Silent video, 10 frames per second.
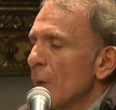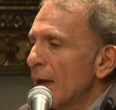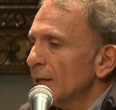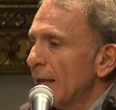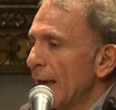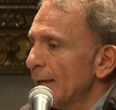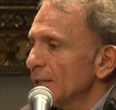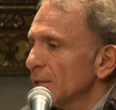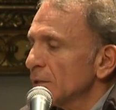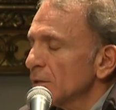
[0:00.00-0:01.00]
my
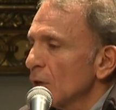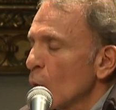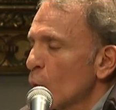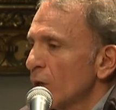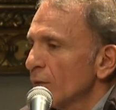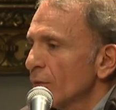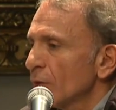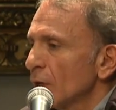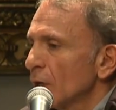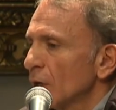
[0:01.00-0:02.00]
case, with
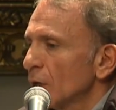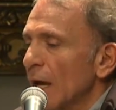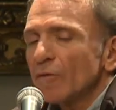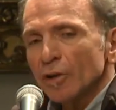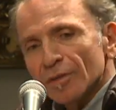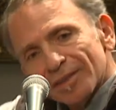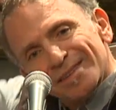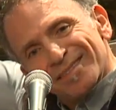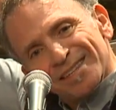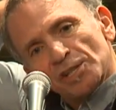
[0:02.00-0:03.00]
covering
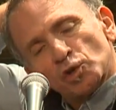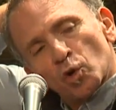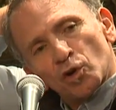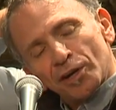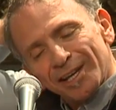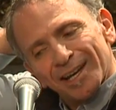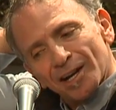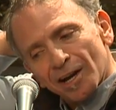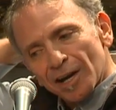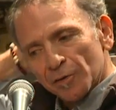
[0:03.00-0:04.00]
this story,
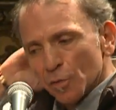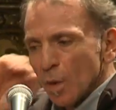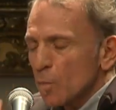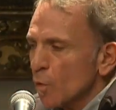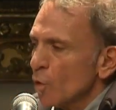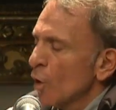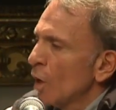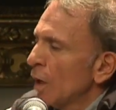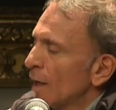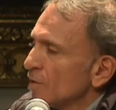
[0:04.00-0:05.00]
I remember
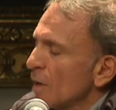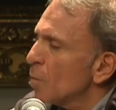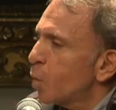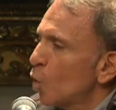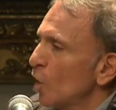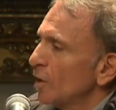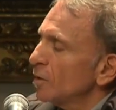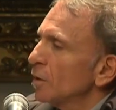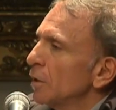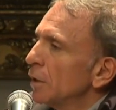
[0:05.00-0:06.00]
at some
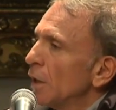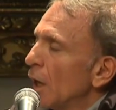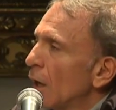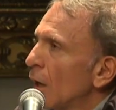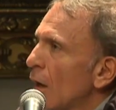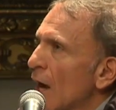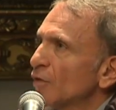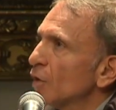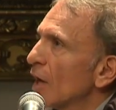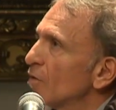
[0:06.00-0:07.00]
point,
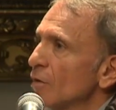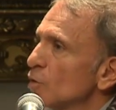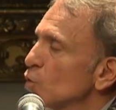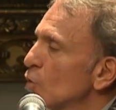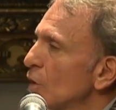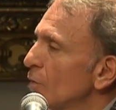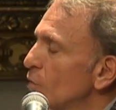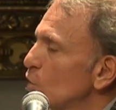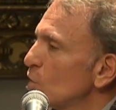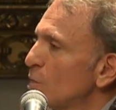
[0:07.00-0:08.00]
after covering the story
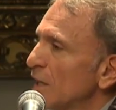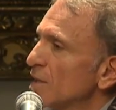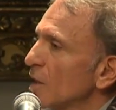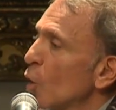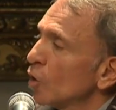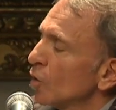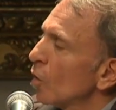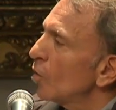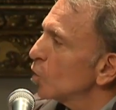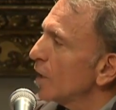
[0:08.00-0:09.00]
for basically on and
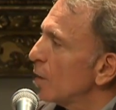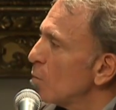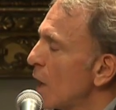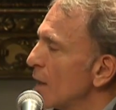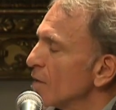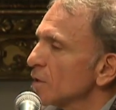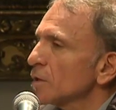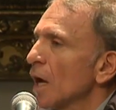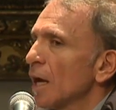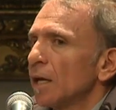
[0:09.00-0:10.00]
off for 10
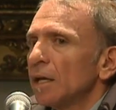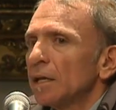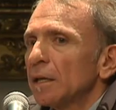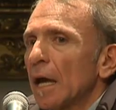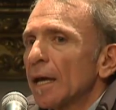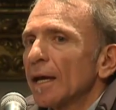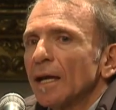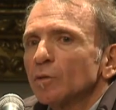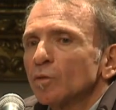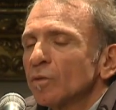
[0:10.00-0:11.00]
months, I
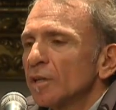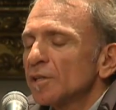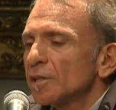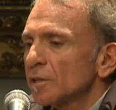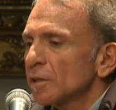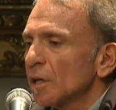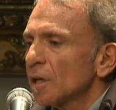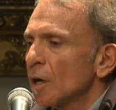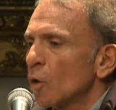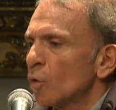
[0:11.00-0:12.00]
had this
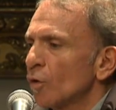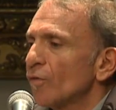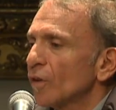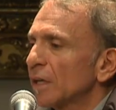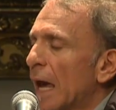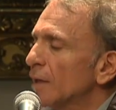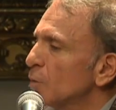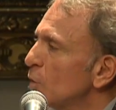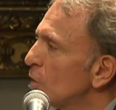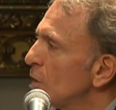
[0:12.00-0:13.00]
horrific
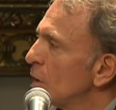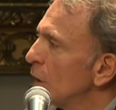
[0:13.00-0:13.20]
nightmare.